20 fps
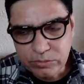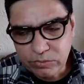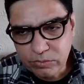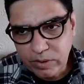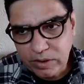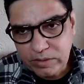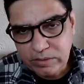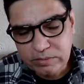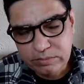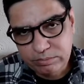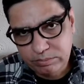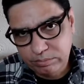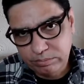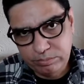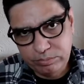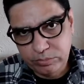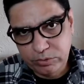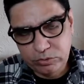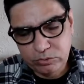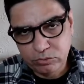Well,
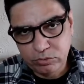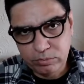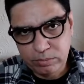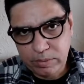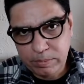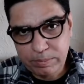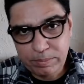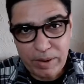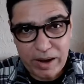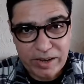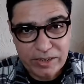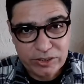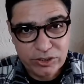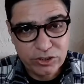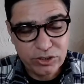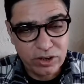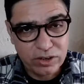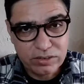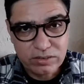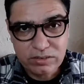this could be by
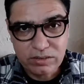chance.